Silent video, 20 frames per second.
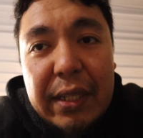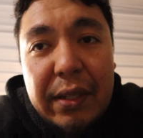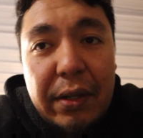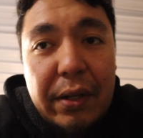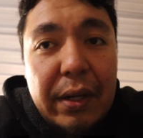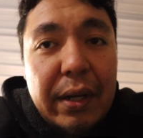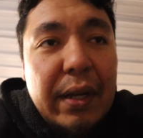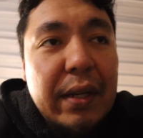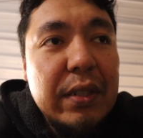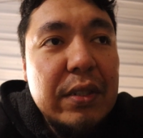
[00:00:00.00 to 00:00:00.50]

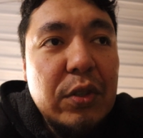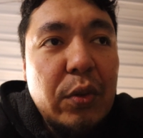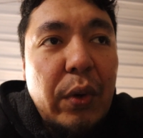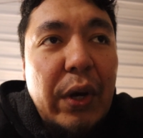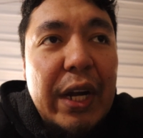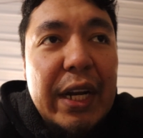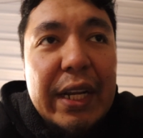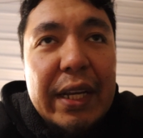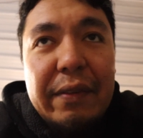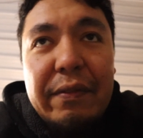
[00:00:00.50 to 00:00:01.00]
Or
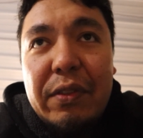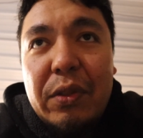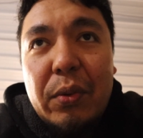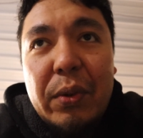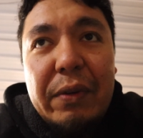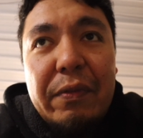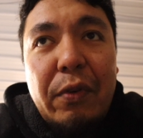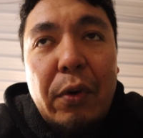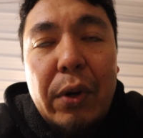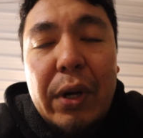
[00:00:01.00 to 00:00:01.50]
squatting
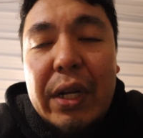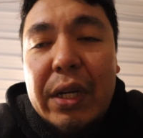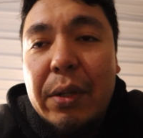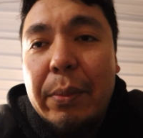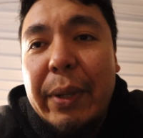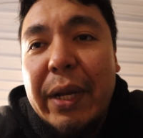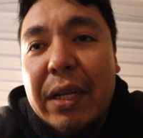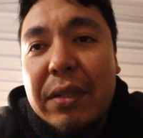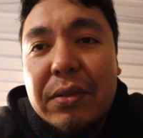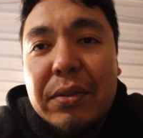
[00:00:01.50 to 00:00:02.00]
300, 400
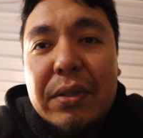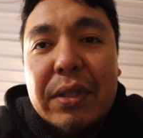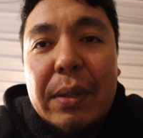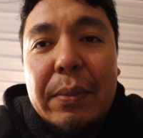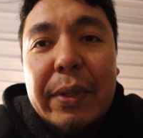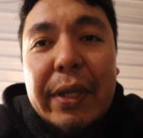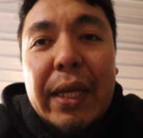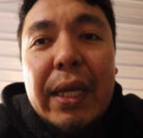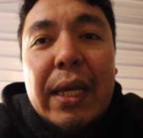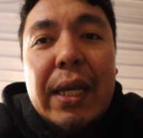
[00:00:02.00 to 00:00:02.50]
pounds or
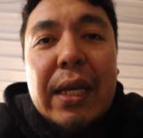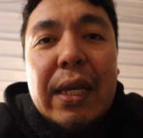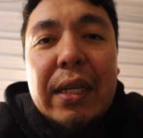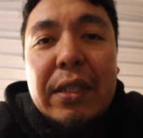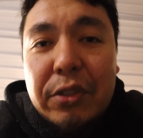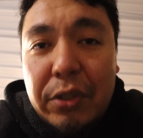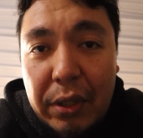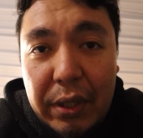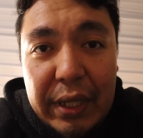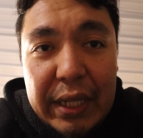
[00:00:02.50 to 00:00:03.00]
something.
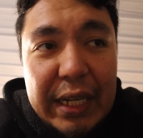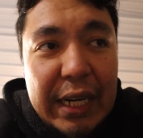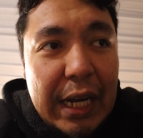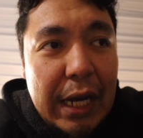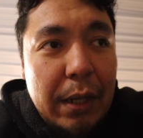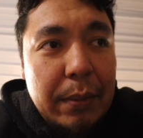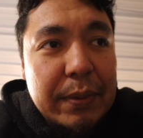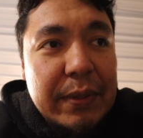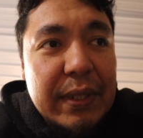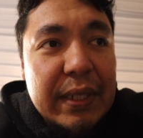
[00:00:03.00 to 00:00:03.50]
Surely it
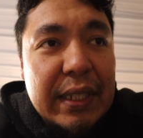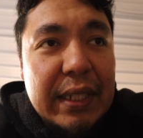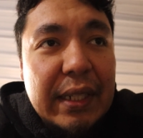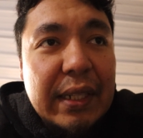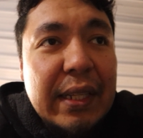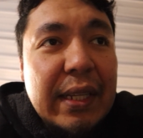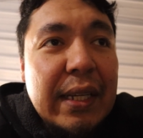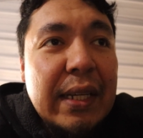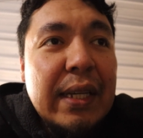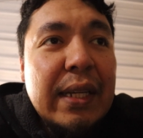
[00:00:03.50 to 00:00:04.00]
helps. And,